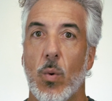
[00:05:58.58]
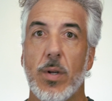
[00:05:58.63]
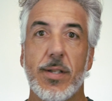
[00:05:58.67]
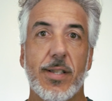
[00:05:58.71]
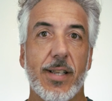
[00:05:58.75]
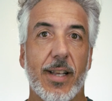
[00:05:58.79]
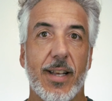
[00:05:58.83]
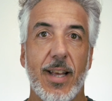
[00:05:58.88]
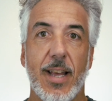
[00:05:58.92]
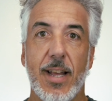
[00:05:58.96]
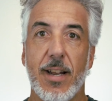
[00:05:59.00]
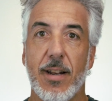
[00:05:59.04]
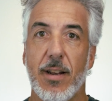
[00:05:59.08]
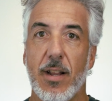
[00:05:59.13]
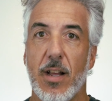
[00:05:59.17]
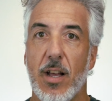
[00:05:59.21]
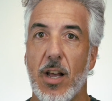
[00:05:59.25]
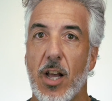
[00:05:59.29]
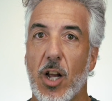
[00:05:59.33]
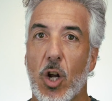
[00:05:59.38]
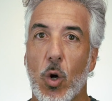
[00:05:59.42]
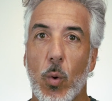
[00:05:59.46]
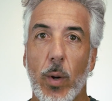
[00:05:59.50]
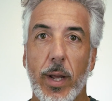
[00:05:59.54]
Once again,
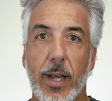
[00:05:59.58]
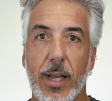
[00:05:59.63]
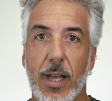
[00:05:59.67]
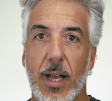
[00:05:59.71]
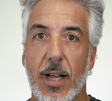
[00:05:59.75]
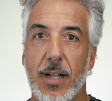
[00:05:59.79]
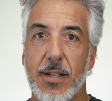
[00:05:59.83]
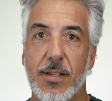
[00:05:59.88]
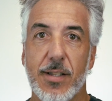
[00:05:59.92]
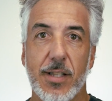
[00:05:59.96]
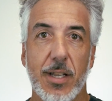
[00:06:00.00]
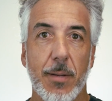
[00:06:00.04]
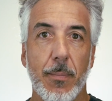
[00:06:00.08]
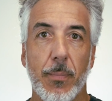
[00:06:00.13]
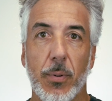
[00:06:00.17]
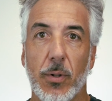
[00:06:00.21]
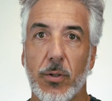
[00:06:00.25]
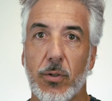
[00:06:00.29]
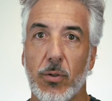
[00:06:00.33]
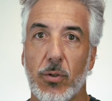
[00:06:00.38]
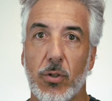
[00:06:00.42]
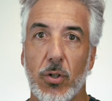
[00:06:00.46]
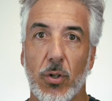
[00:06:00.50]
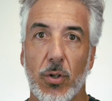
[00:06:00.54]
a quick and simple
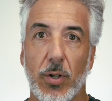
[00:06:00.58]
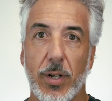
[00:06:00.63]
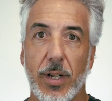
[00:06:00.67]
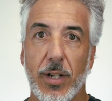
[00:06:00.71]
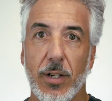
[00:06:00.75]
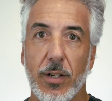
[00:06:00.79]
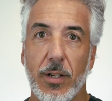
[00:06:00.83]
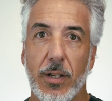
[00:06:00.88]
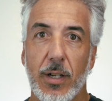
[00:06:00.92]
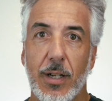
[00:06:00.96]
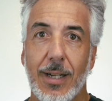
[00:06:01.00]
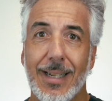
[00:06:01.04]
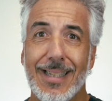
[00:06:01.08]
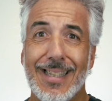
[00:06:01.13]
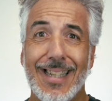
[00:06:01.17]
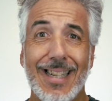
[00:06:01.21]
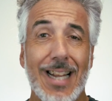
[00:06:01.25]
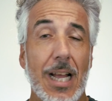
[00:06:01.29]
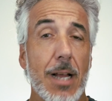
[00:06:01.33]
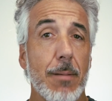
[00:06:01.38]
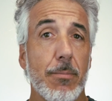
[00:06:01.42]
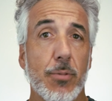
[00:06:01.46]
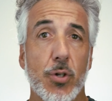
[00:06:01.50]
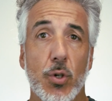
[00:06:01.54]
tutorial that
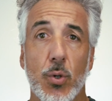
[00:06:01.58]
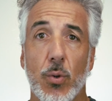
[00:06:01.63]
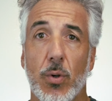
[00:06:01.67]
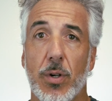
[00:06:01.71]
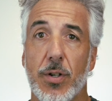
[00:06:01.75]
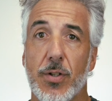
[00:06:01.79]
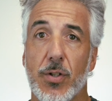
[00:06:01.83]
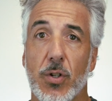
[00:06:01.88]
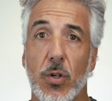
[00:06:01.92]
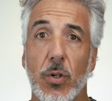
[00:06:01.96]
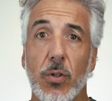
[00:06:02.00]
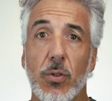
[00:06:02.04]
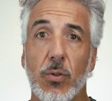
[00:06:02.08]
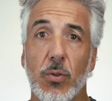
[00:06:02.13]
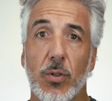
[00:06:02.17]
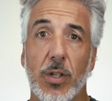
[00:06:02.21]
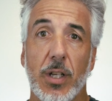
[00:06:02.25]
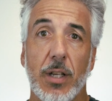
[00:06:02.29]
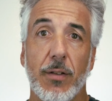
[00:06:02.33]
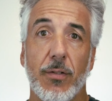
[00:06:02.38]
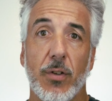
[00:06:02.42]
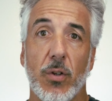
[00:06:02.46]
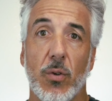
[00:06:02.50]
I'm sure is going to give